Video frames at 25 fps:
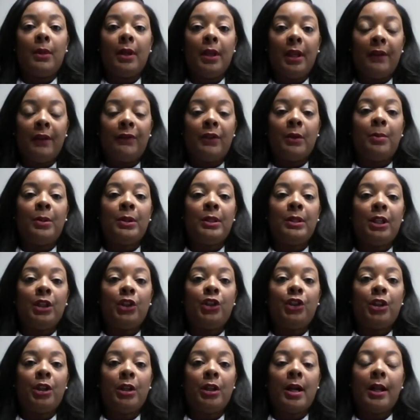If the
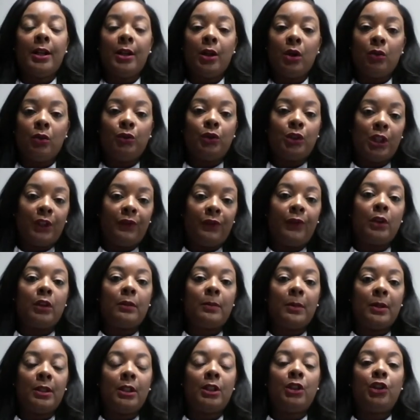position, I know Judge Field's
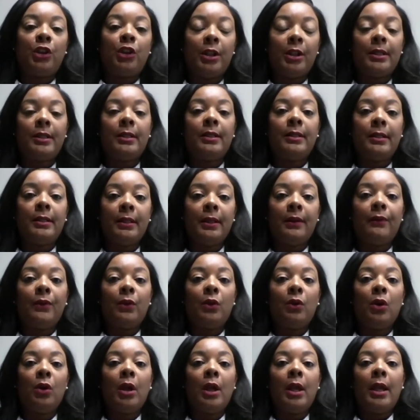position is in
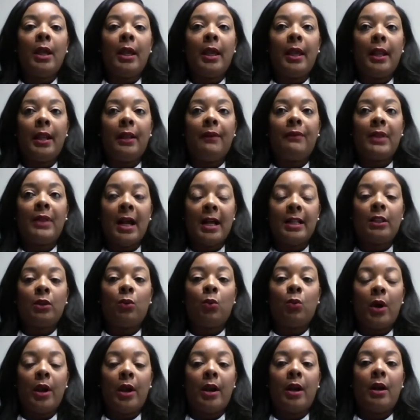civil, and if that's
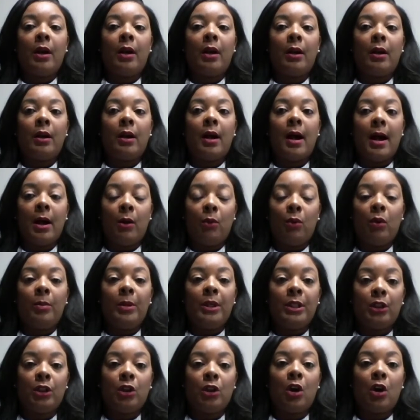where I will
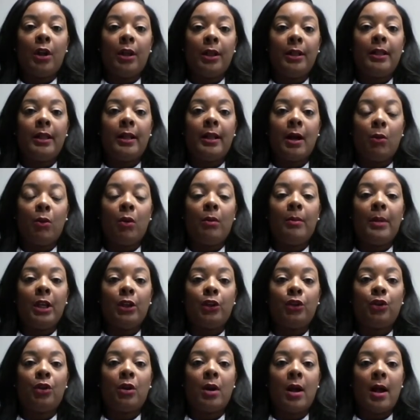be starting, then I would make
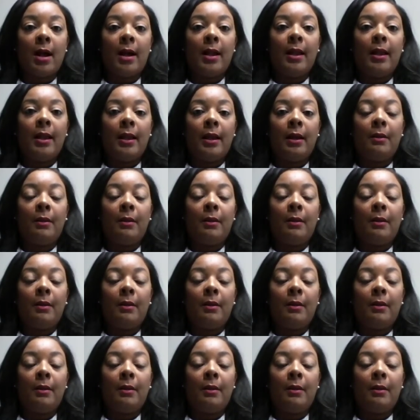sure I